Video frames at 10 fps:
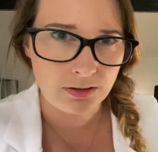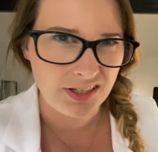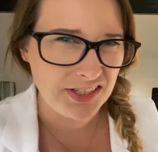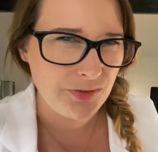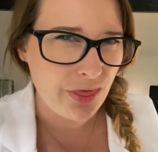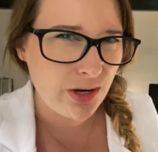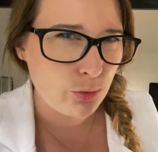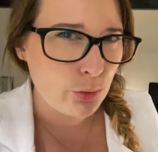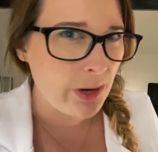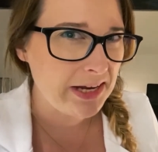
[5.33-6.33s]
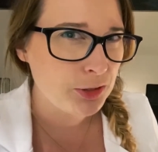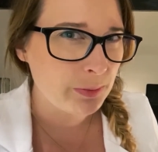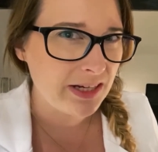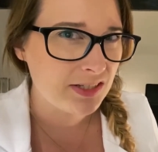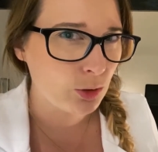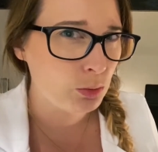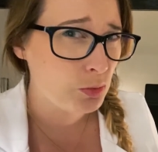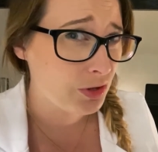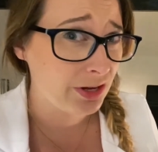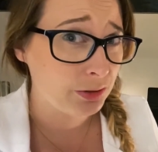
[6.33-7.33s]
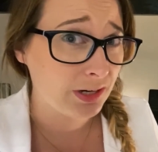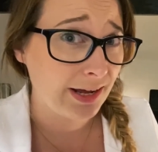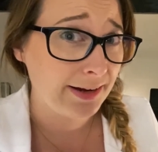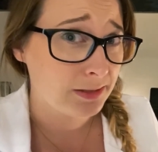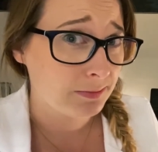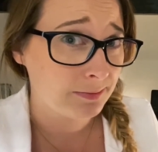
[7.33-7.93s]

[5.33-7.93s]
Is there a way to make soap without lye?